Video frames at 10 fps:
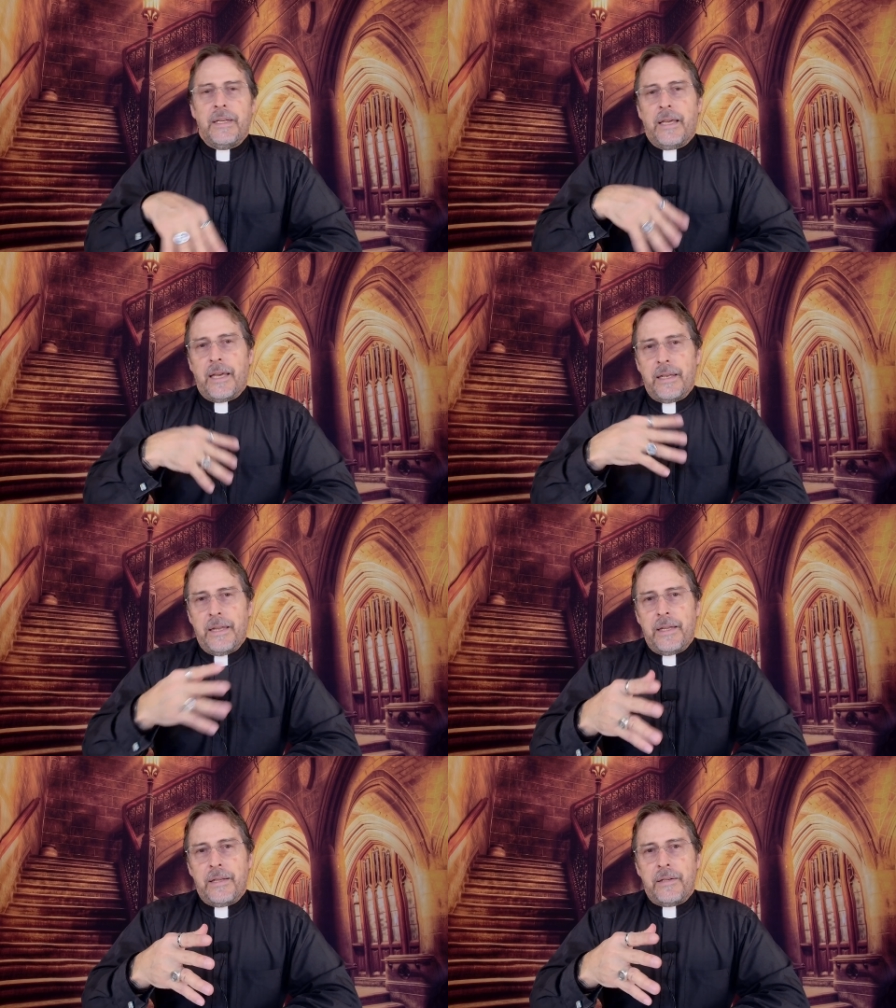And
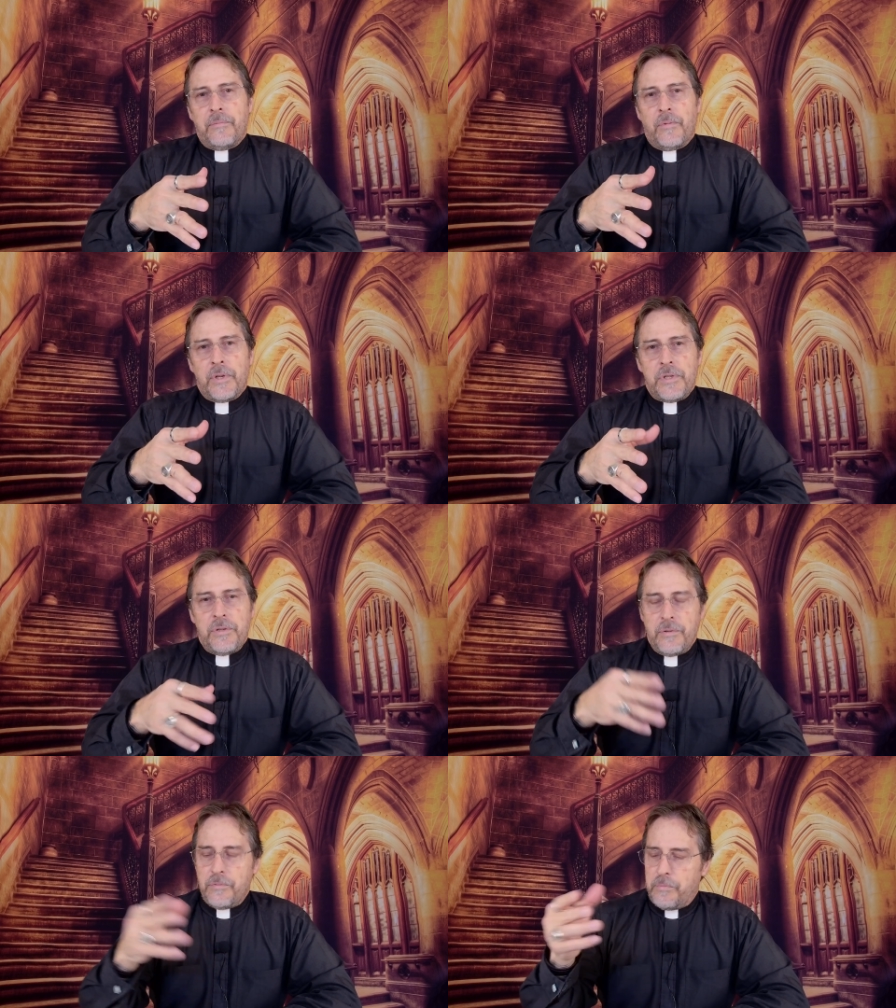then once
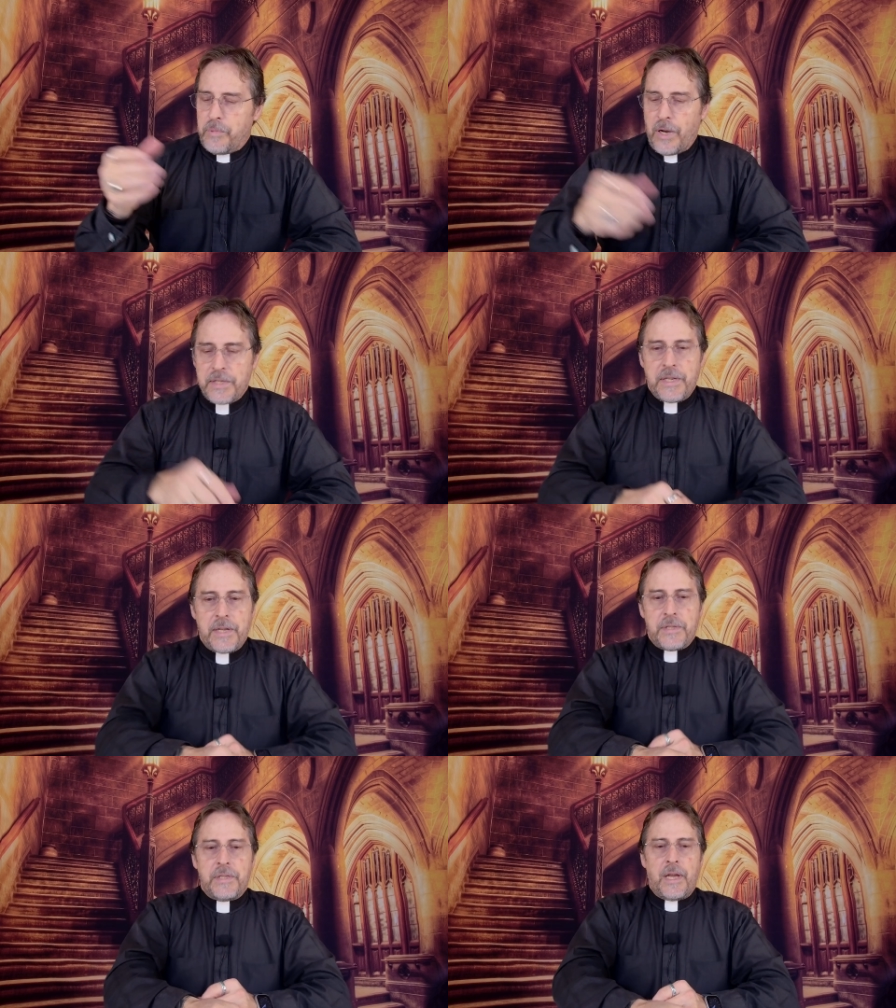you
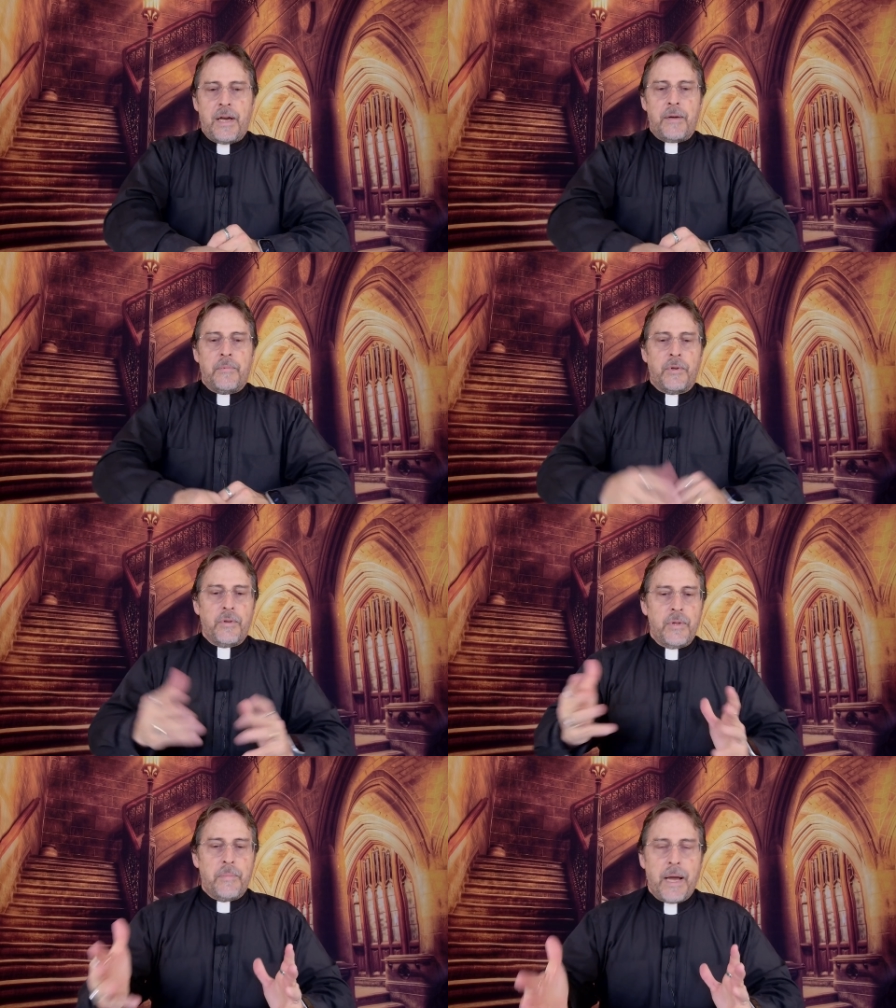process um, or
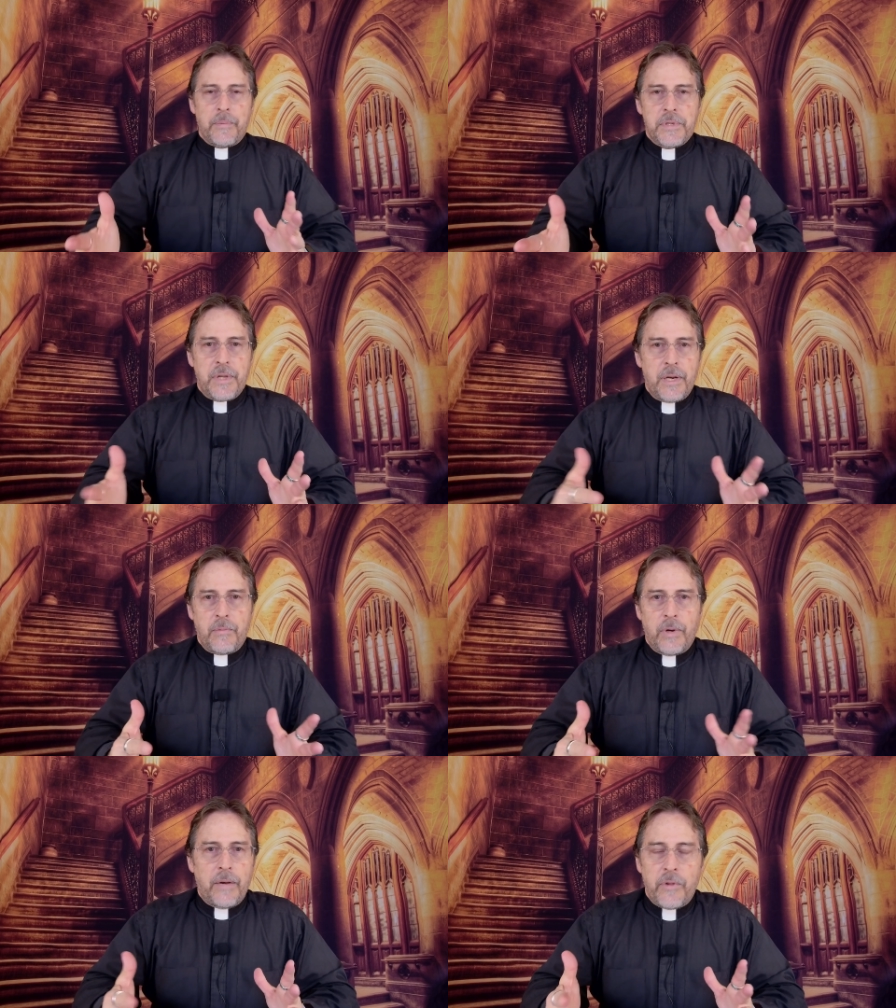do the Bible study or
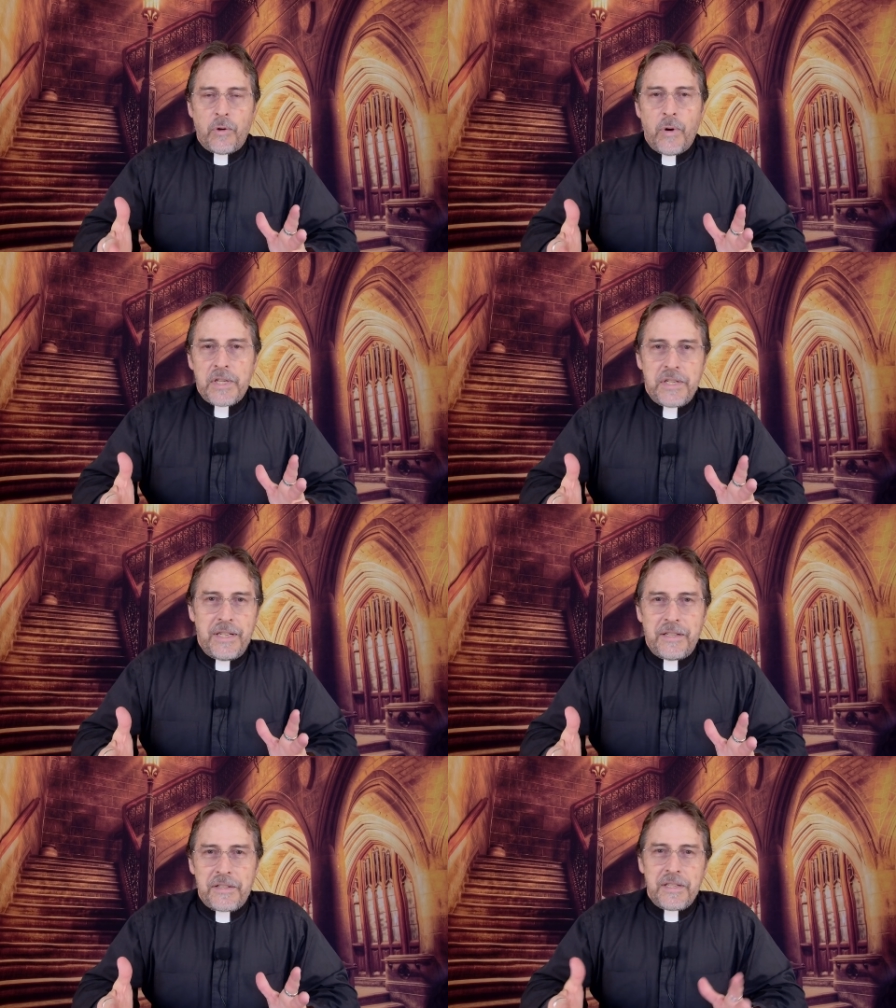whatever the question
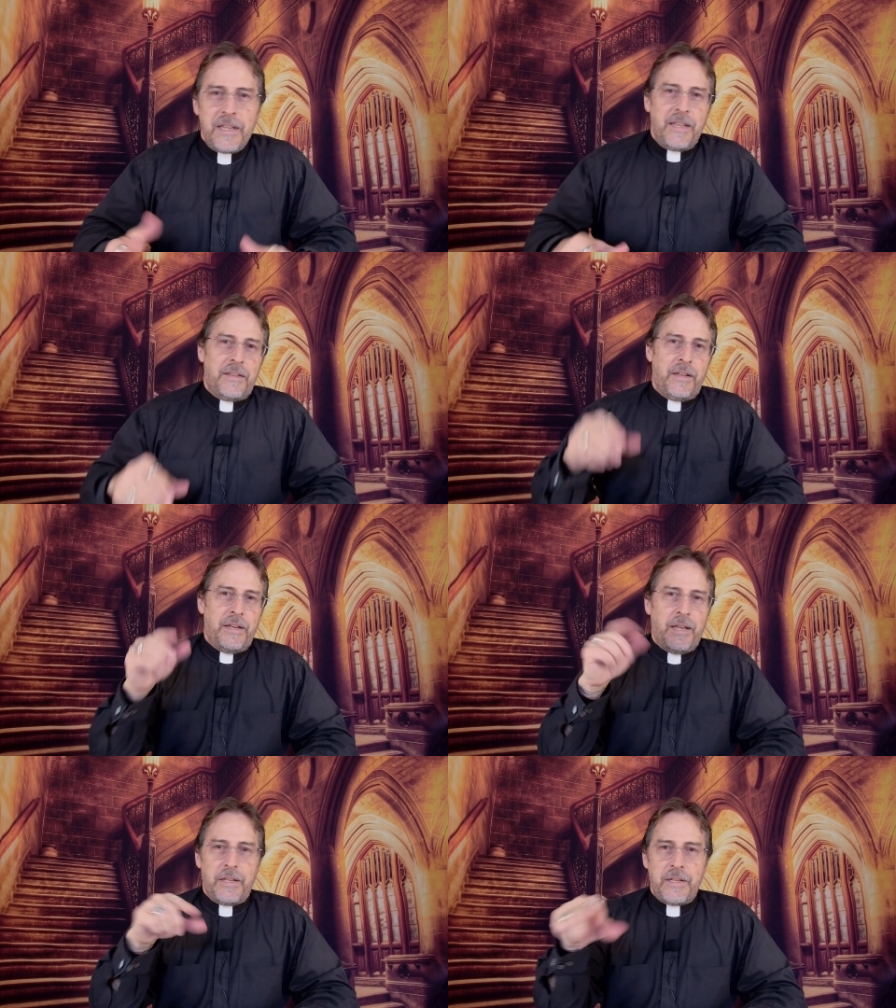is, then you
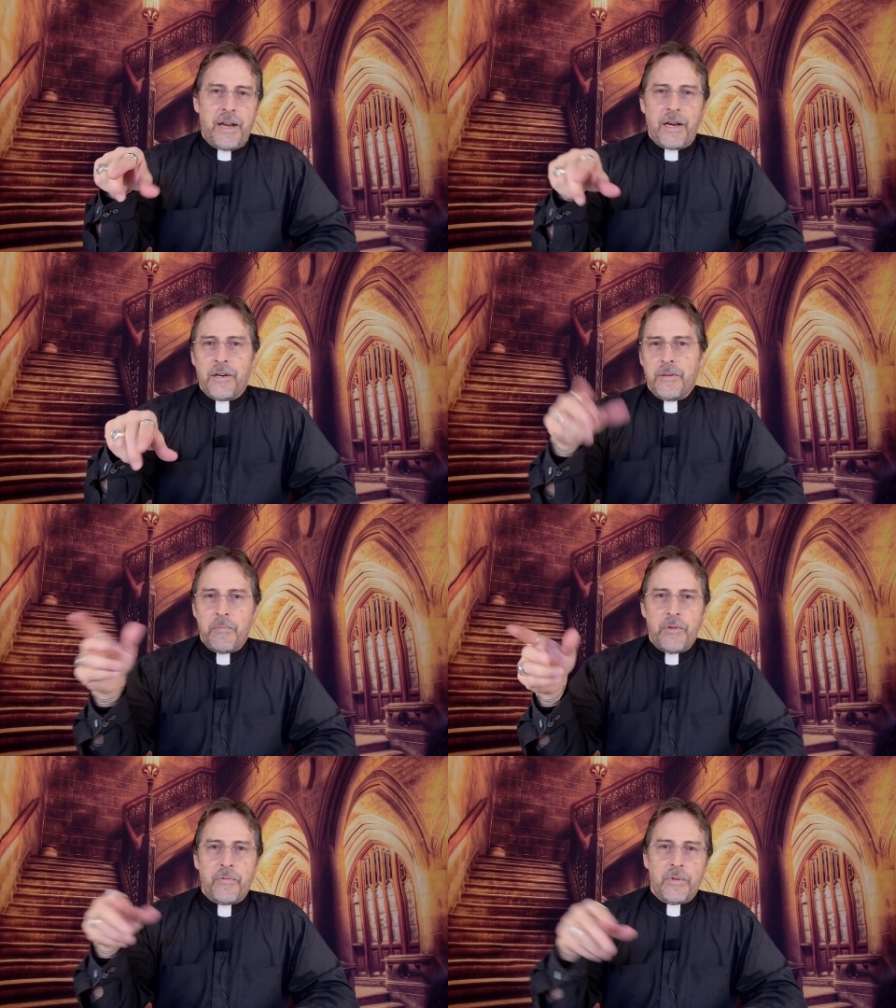can hit the arrow and
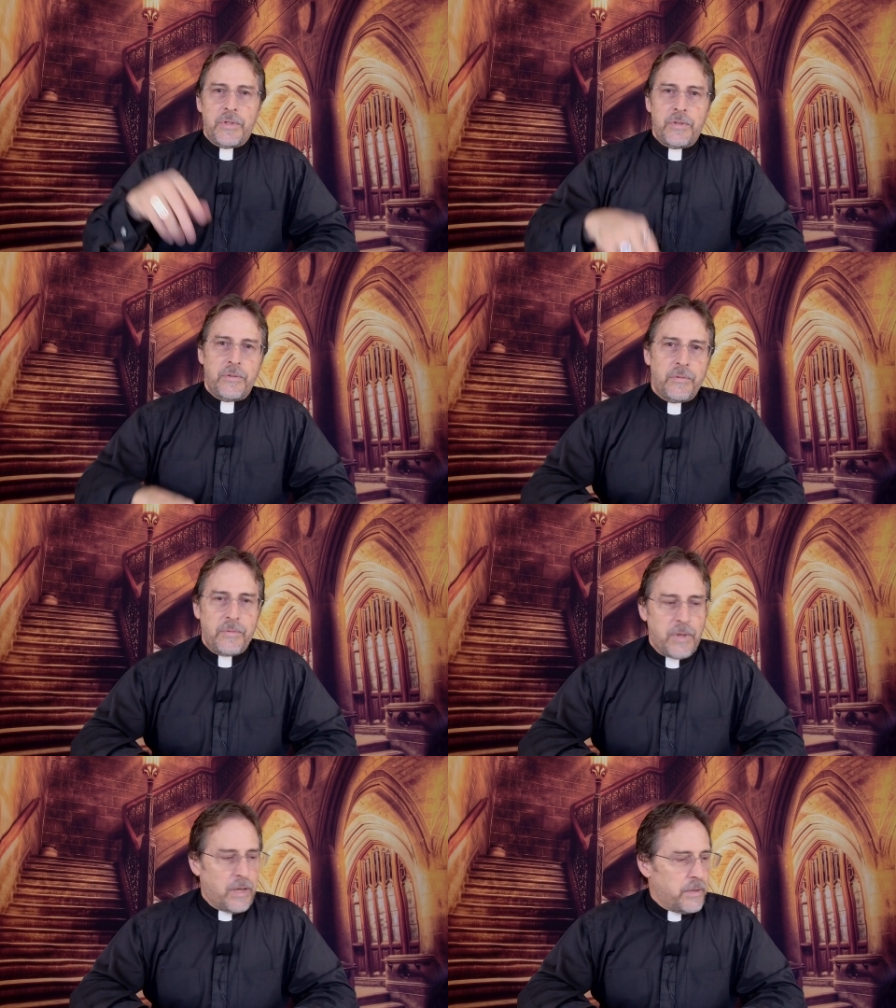move on
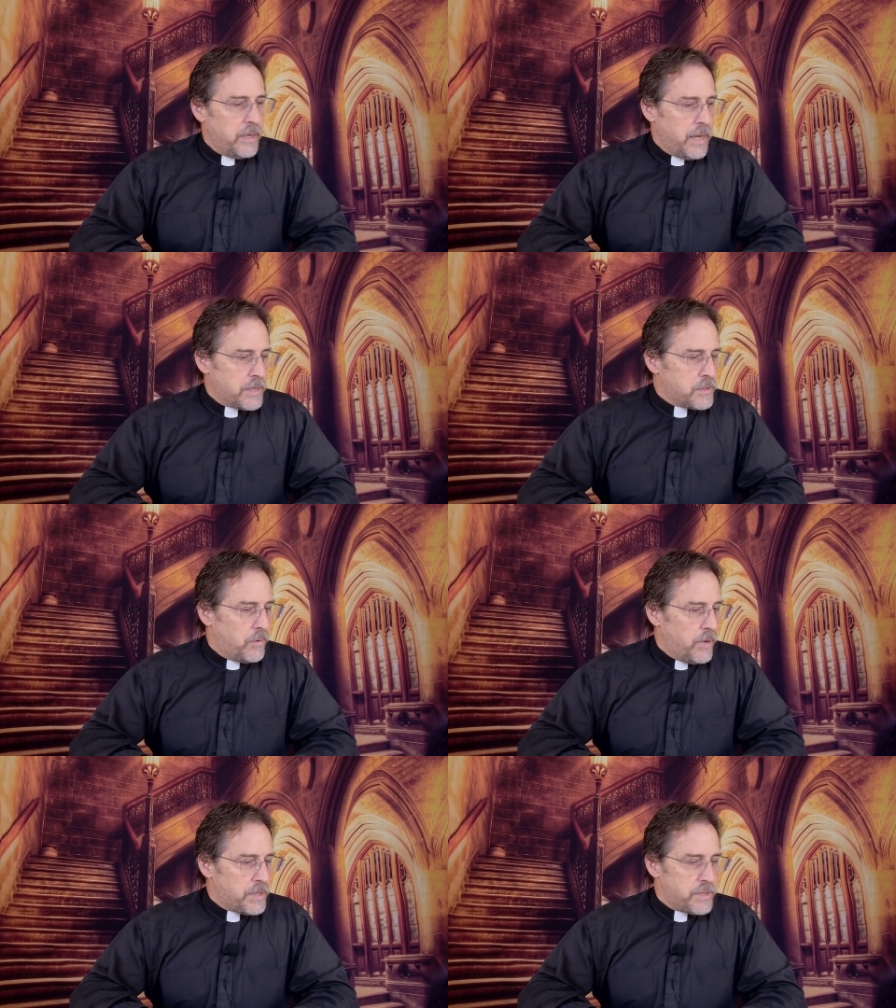to uh, the next
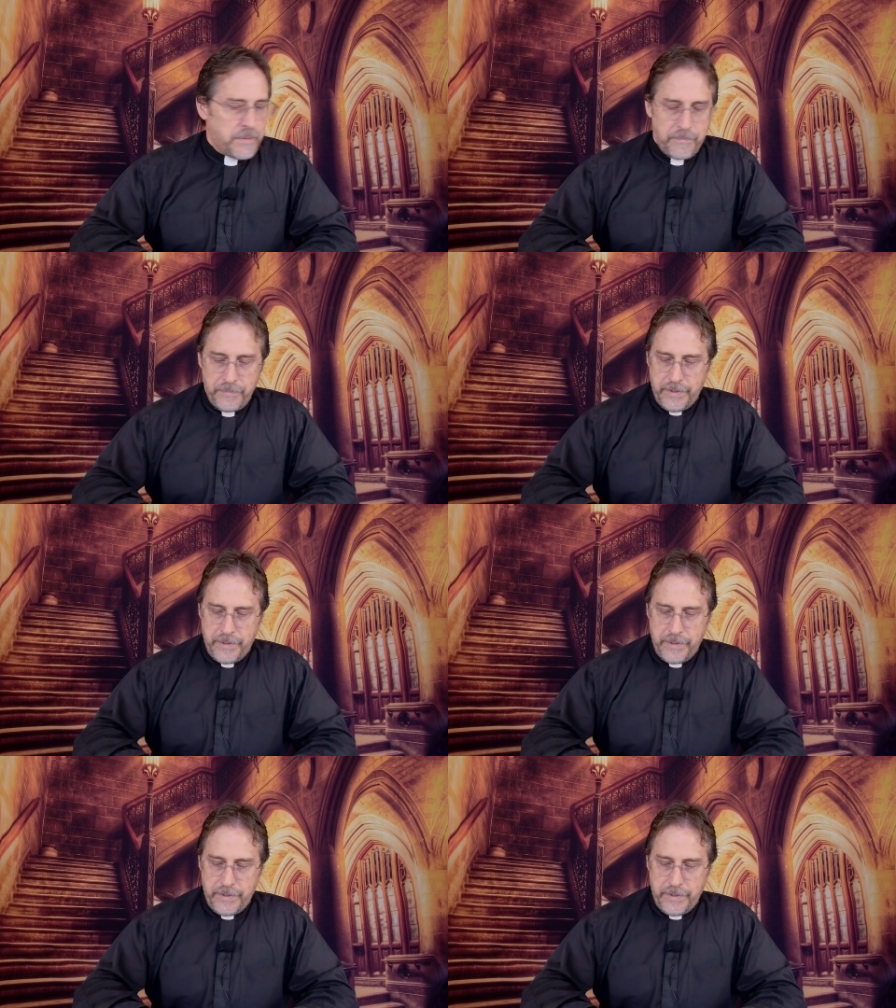question.